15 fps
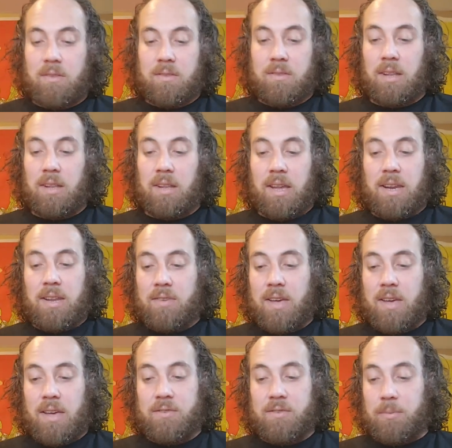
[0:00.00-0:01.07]
The latest,
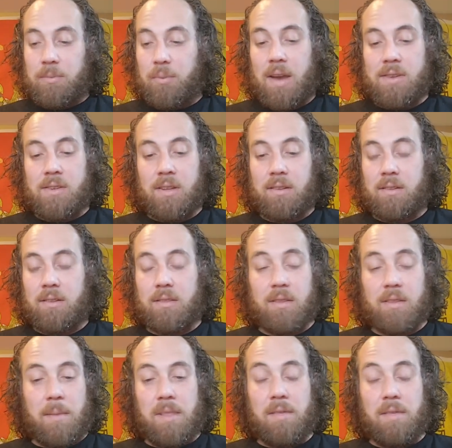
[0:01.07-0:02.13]
guys, surprising. I
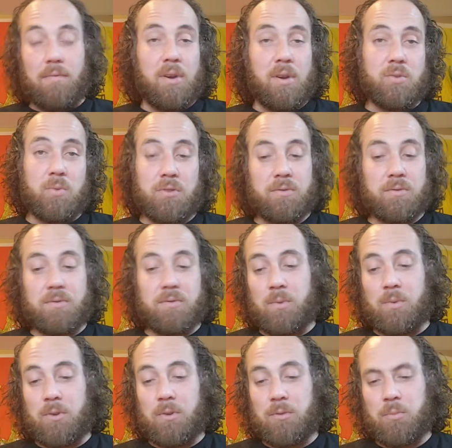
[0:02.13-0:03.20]
mean, the footage was
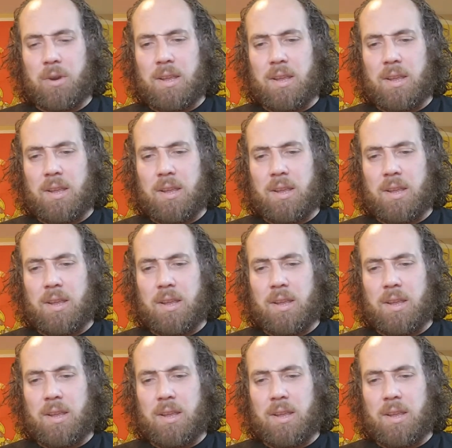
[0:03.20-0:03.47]
pretty.